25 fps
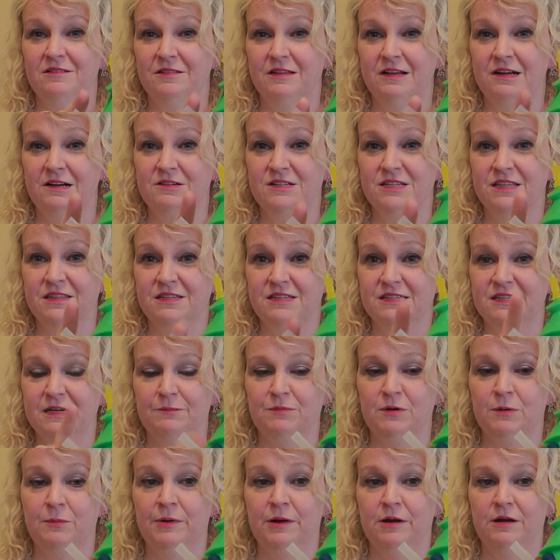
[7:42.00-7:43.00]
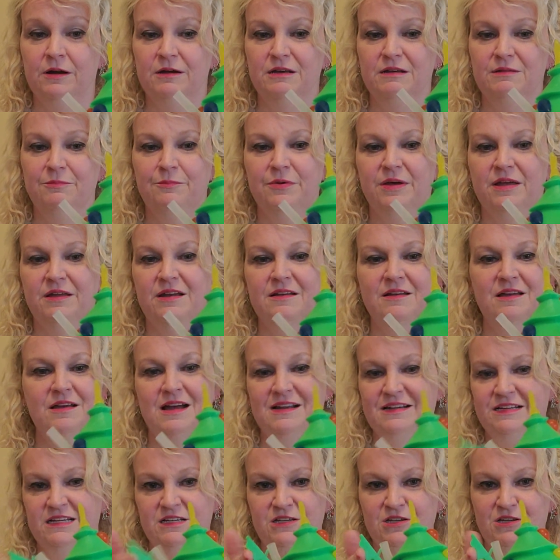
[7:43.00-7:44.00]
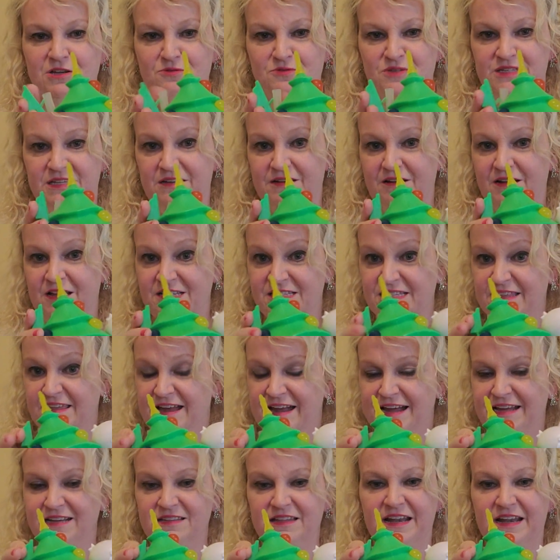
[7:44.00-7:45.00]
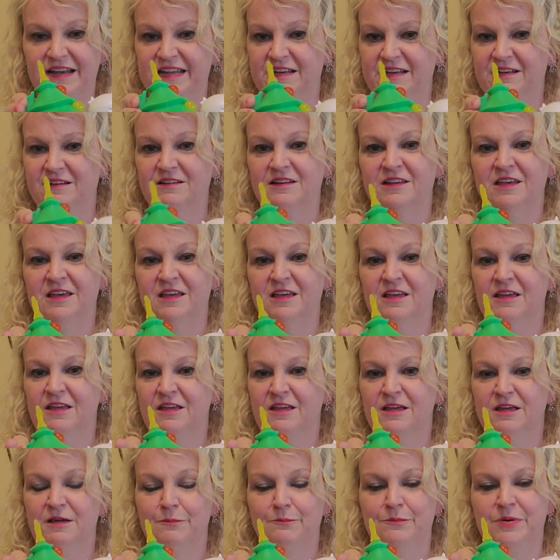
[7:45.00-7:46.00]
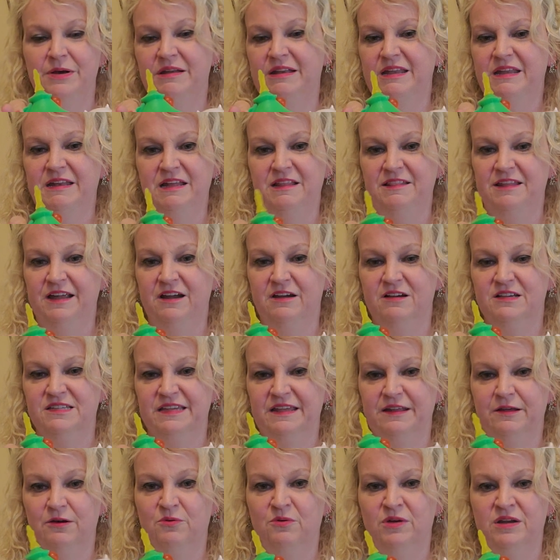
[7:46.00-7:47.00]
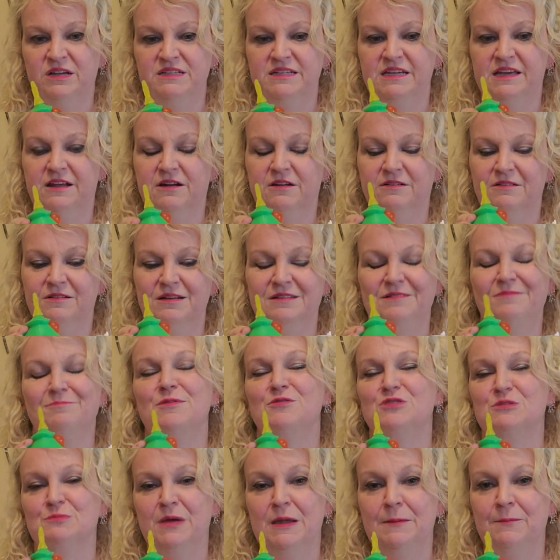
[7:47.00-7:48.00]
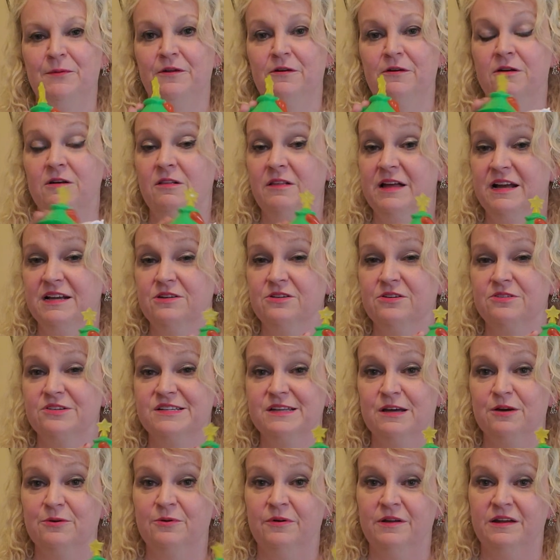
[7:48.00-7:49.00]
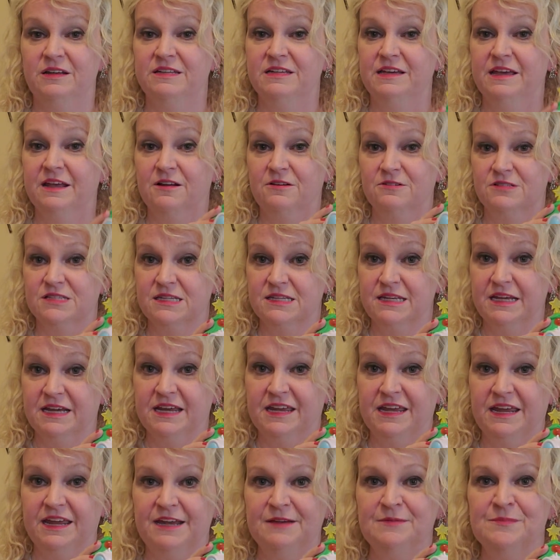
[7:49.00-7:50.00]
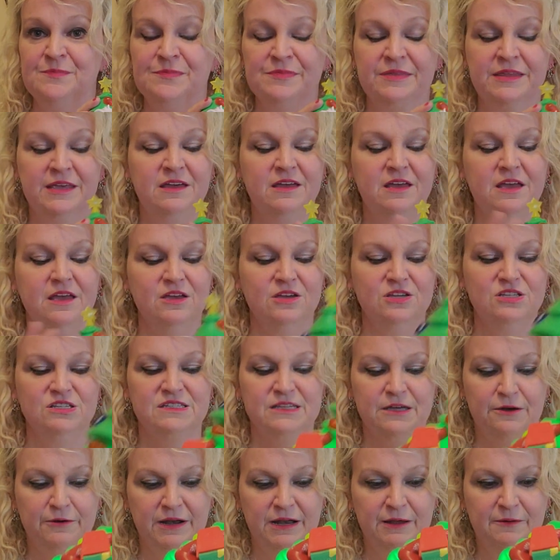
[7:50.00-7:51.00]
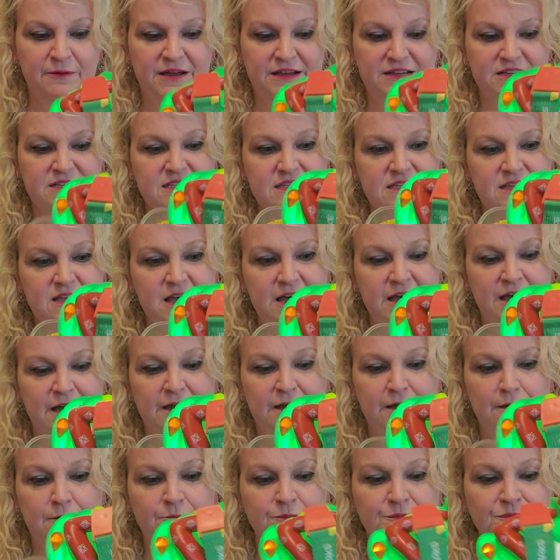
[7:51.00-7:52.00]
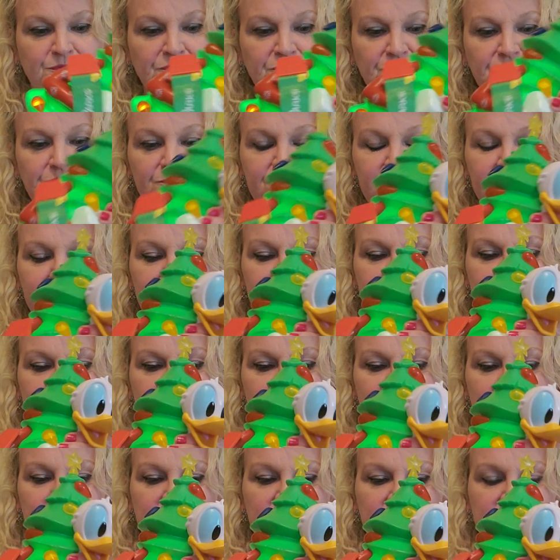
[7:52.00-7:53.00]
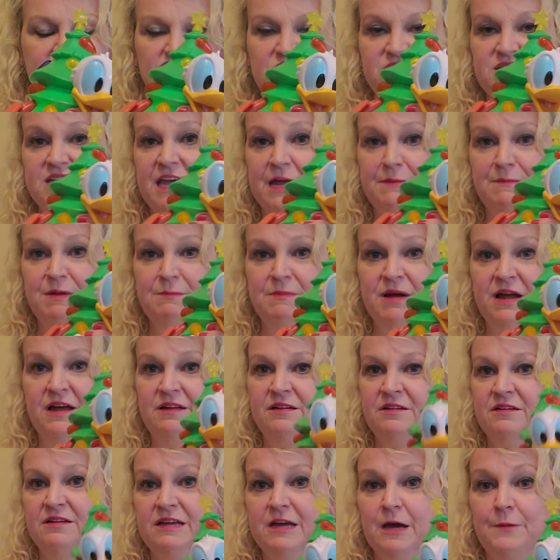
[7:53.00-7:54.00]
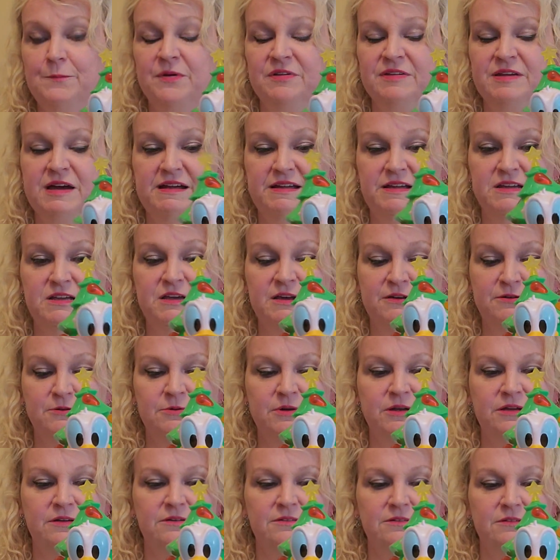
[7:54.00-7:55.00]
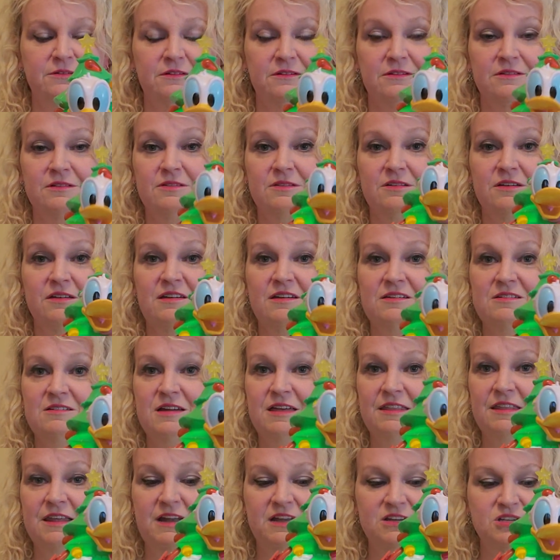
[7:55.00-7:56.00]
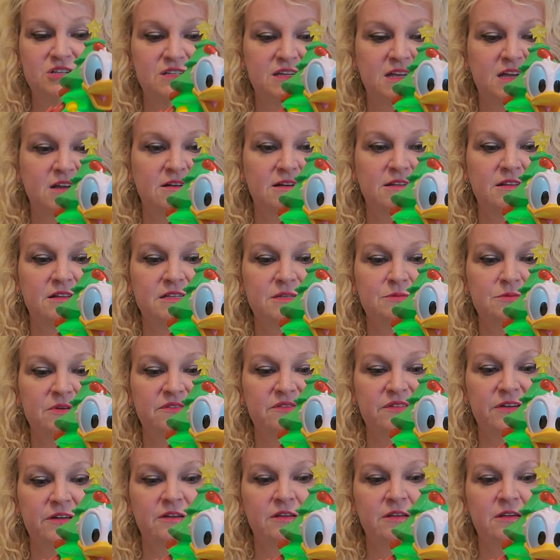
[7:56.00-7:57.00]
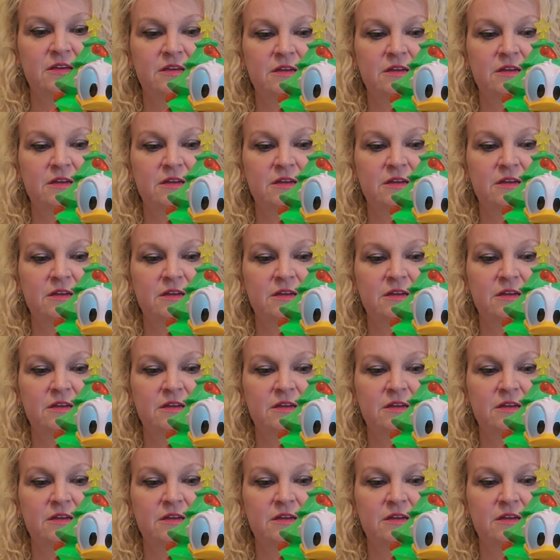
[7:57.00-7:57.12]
there's the zipper part, but I didn't use it as that. They didn't put it in there because they don't want it to get, most people that are collectors don't want it to get all sticky. So anyways, um, they just gave me my cup of Diet Coke and then I just carried this with it.